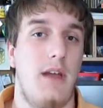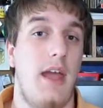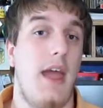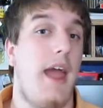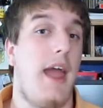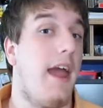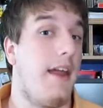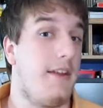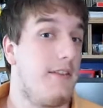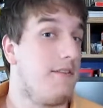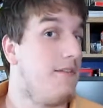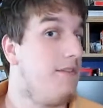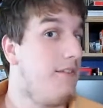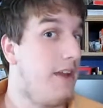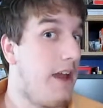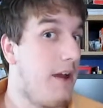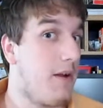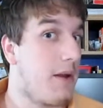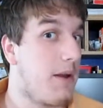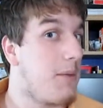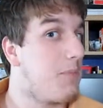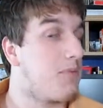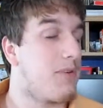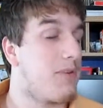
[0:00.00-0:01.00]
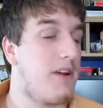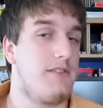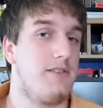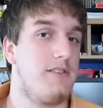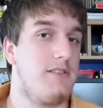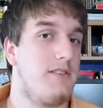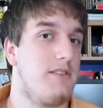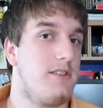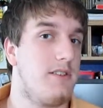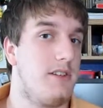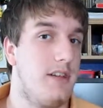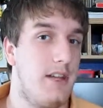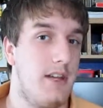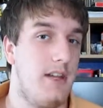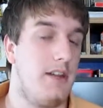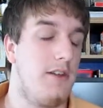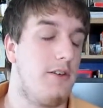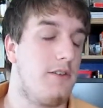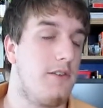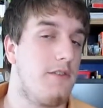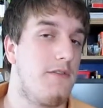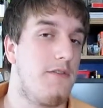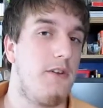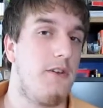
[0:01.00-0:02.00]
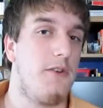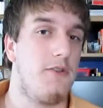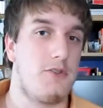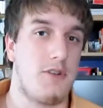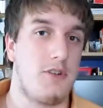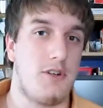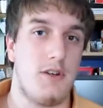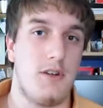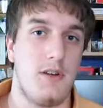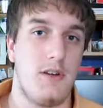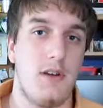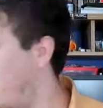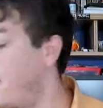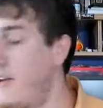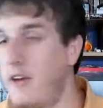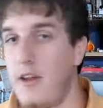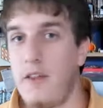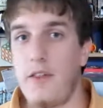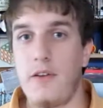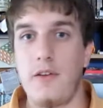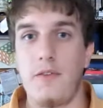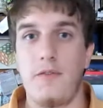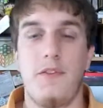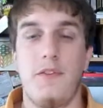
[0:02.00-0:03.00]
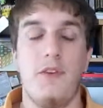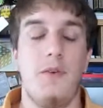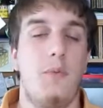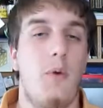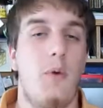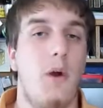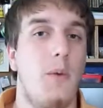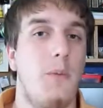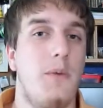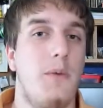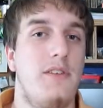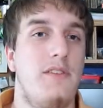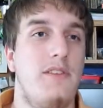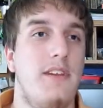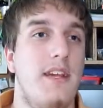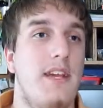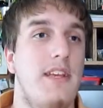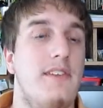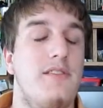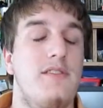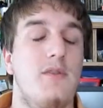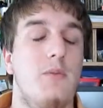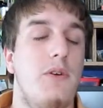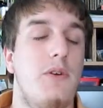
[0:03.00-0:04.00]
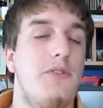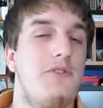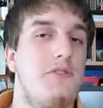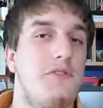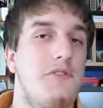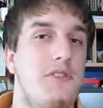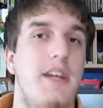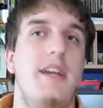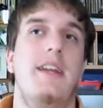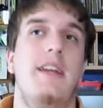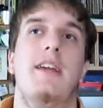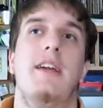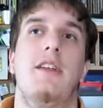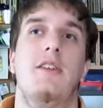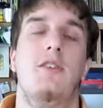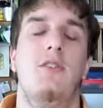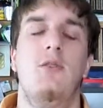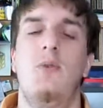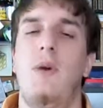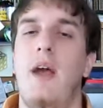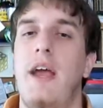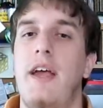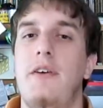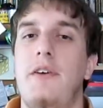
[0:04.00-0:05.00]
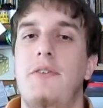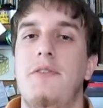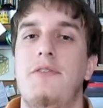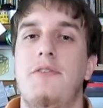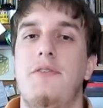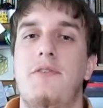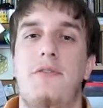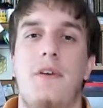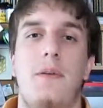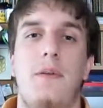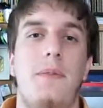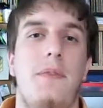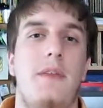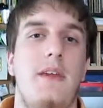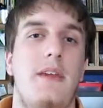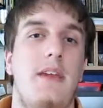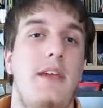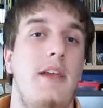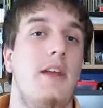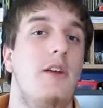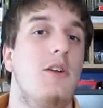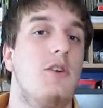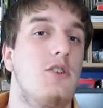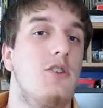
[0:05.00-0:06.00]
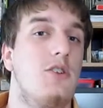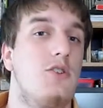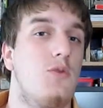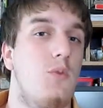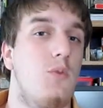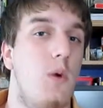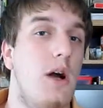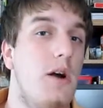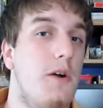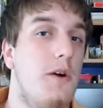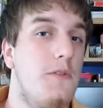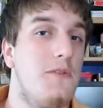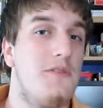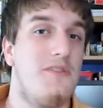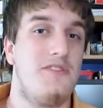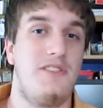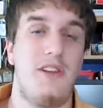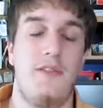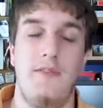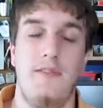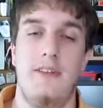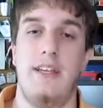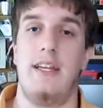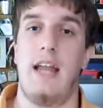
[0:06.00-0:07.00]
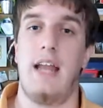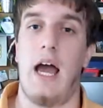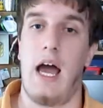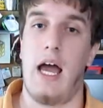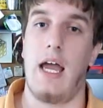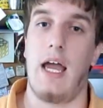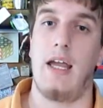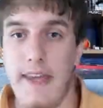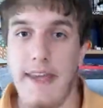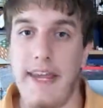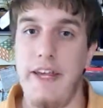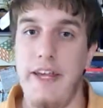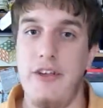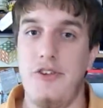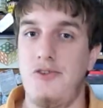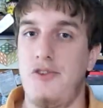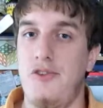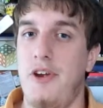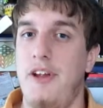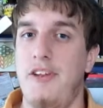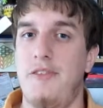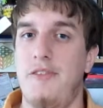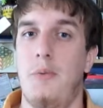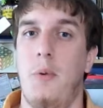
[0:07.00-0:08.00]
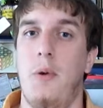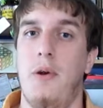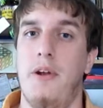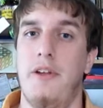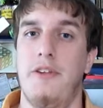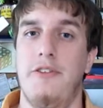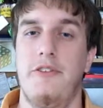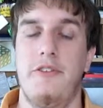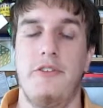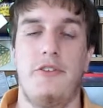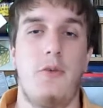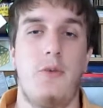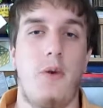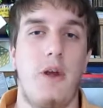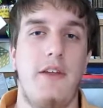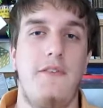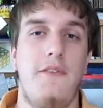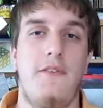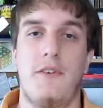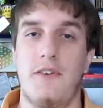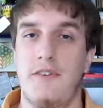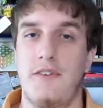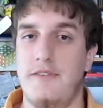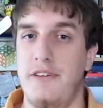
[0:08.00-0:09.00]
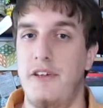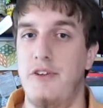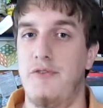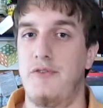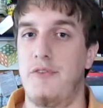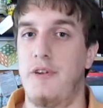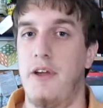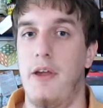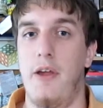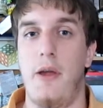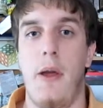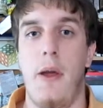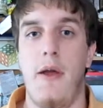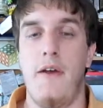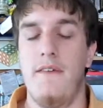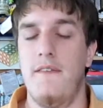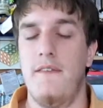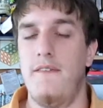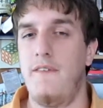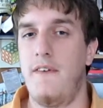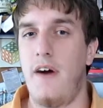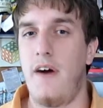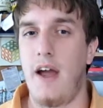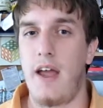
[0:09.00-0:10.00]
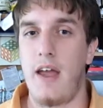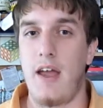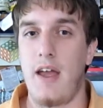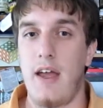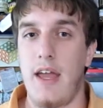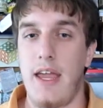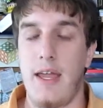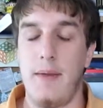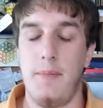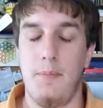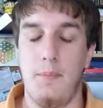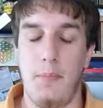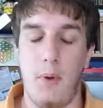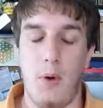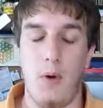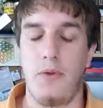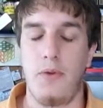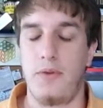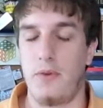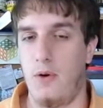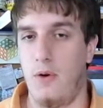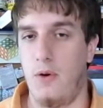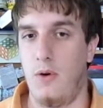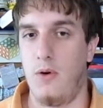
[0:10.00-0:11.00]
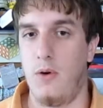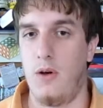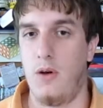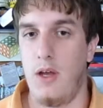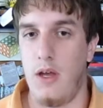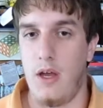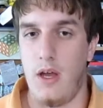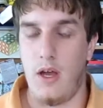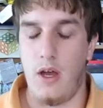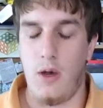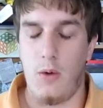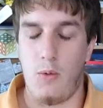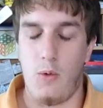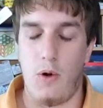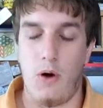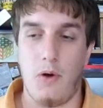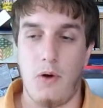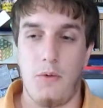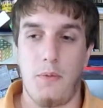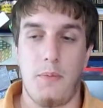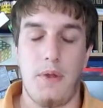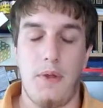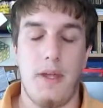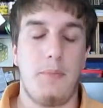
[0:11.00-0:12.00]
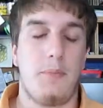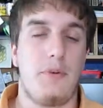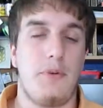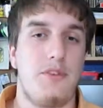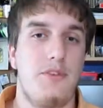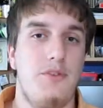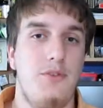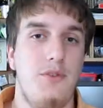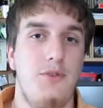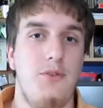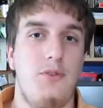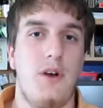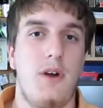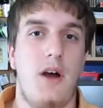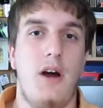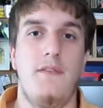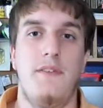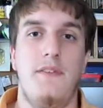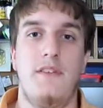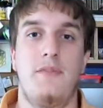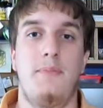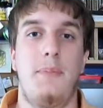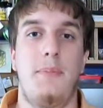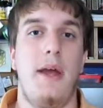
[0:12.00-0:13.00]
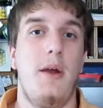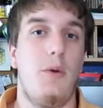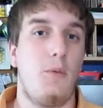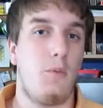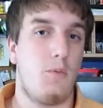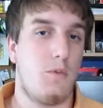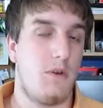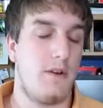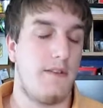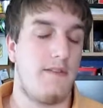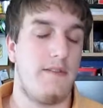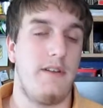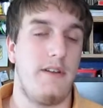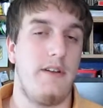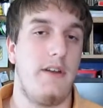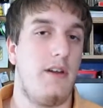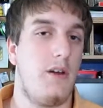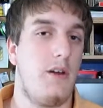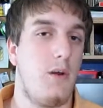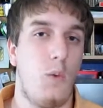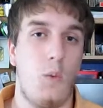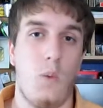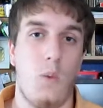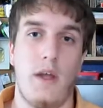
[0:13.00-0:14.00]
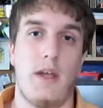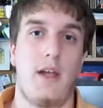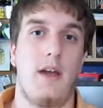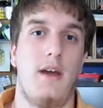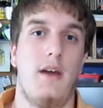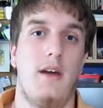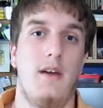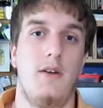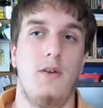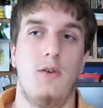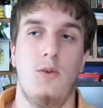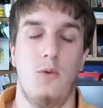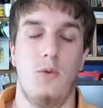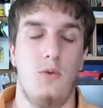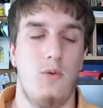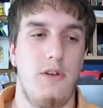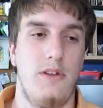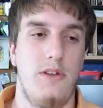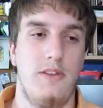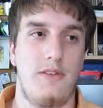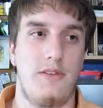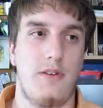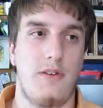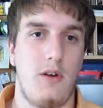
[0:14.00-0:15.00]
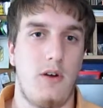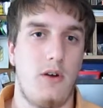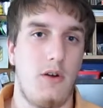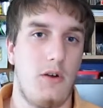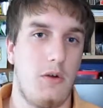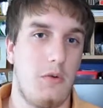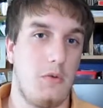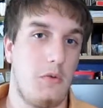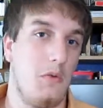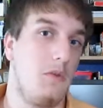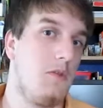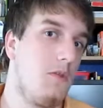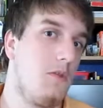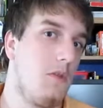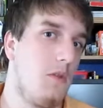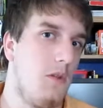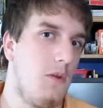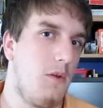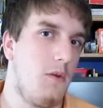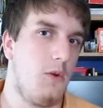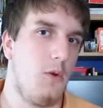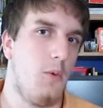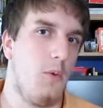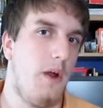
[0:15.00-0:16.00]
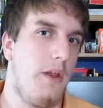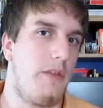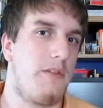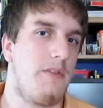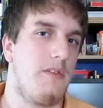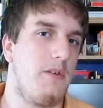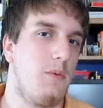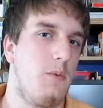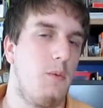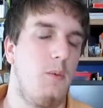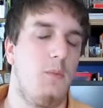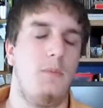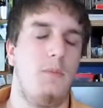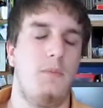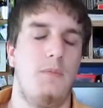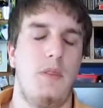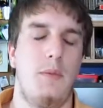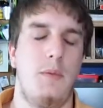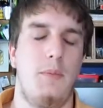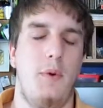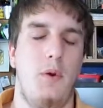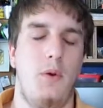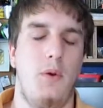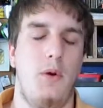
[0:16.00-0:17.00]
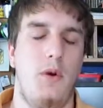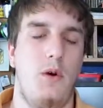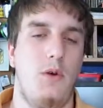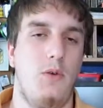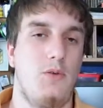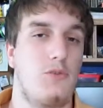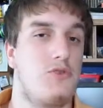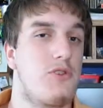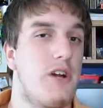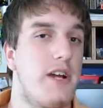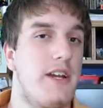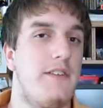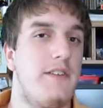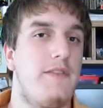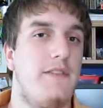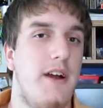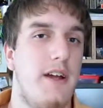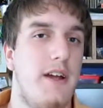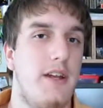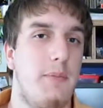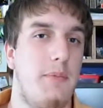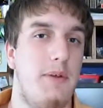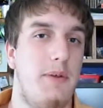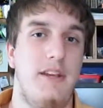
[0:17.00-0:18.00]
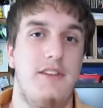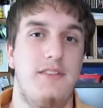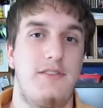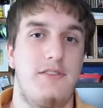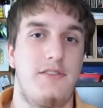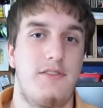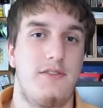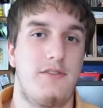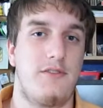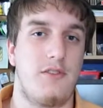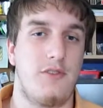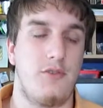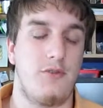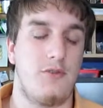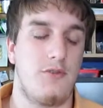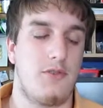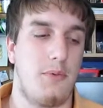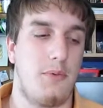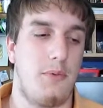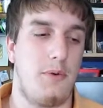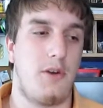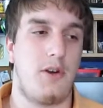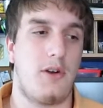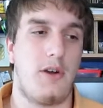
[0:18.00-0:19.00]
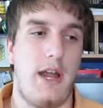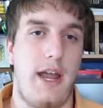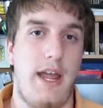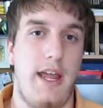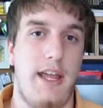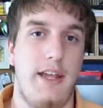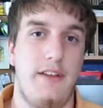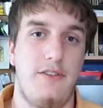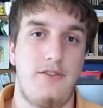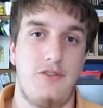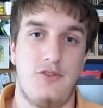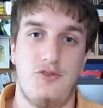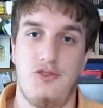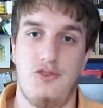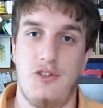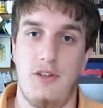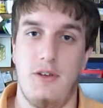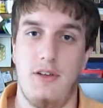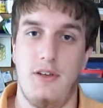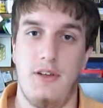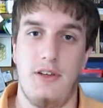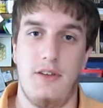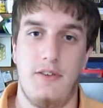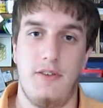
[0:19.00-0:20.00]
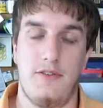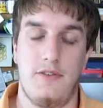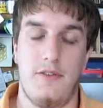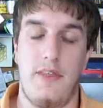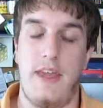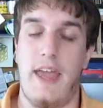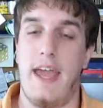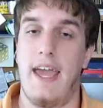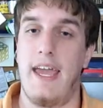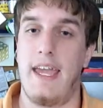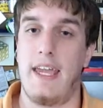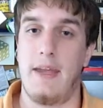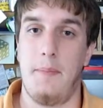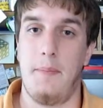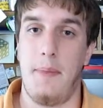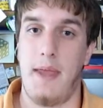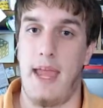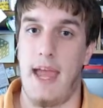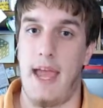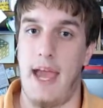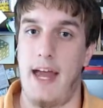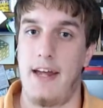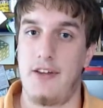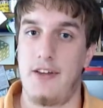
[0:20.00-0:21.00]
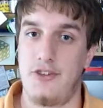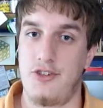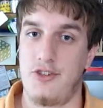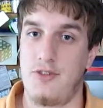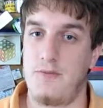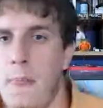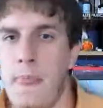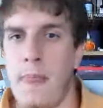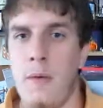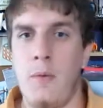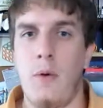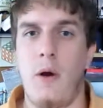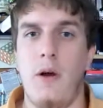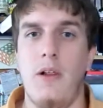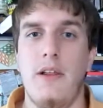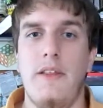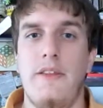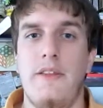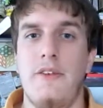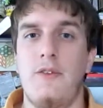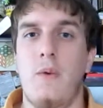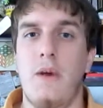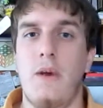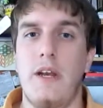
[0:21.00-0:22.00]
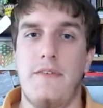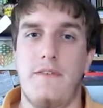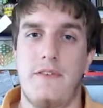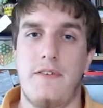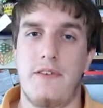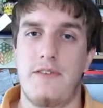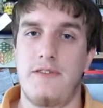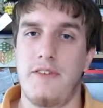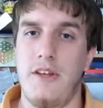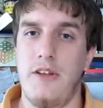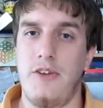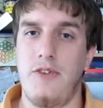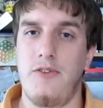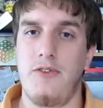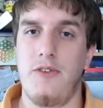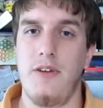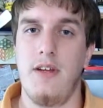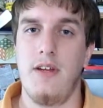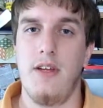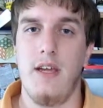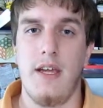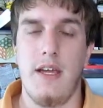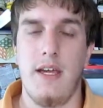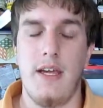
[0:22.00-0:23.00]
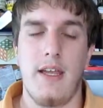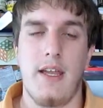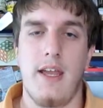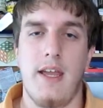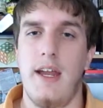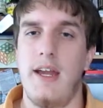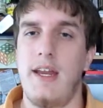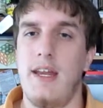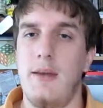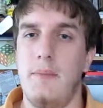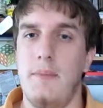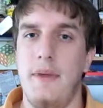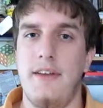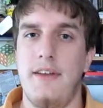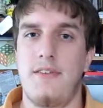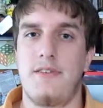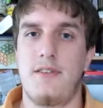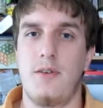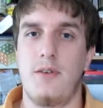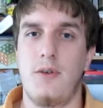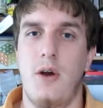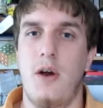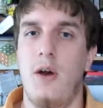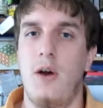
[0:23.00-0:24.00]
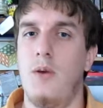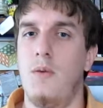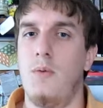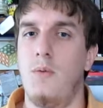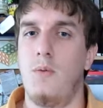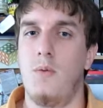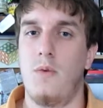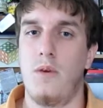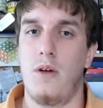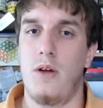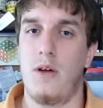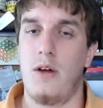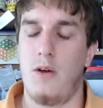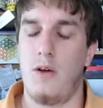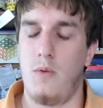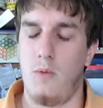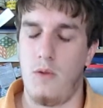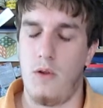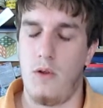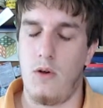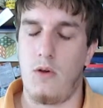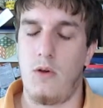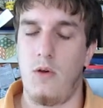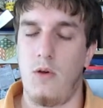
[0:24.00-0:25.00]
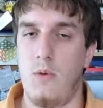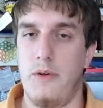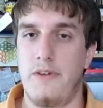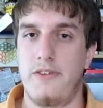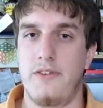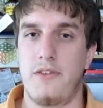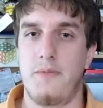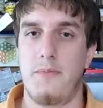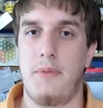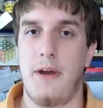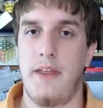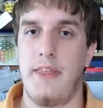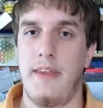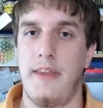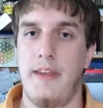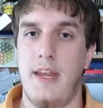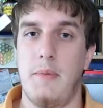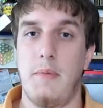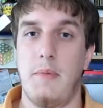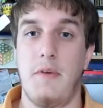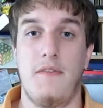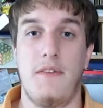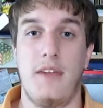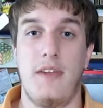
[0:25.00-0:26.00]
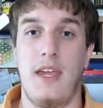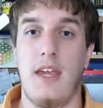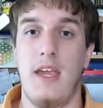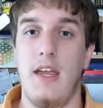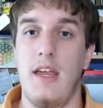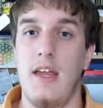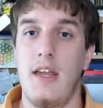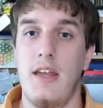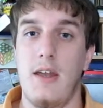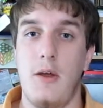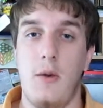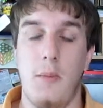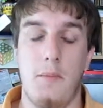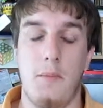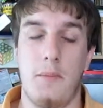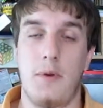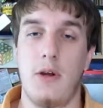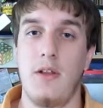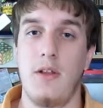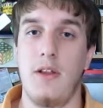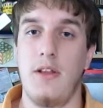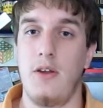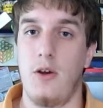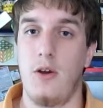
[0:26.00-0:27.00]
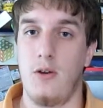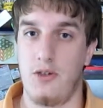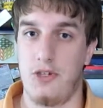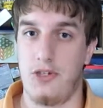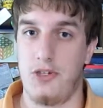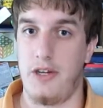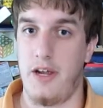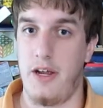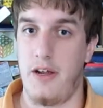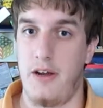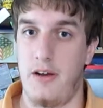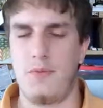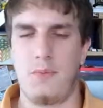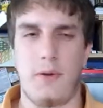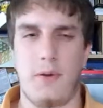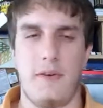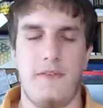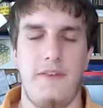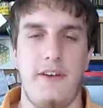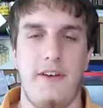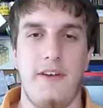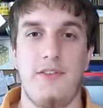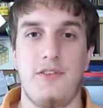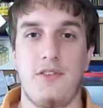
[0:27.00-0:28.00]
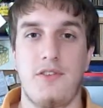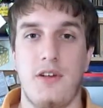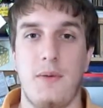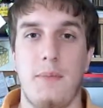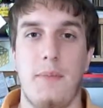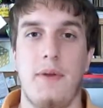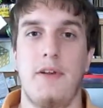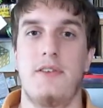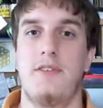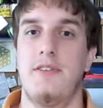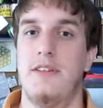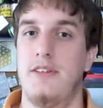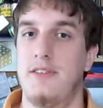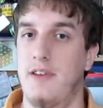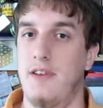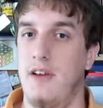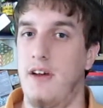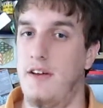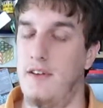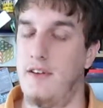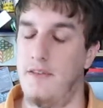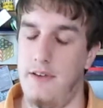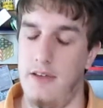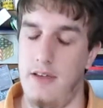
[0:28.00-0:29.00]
and very present in her future. Another viewpoint we see is the wizard Gideon, who hails from the year 1279. He is transported to the 21st century via a bolt hole while in pursuit of his pet wyvern, Wicca, who went through the bolt hole trying to find a place to put her egg so the egg may hatch. While in the 21st century, Gideon meets a local wizard by the name of Ian Merlin O'Shea, Professor Emeritus of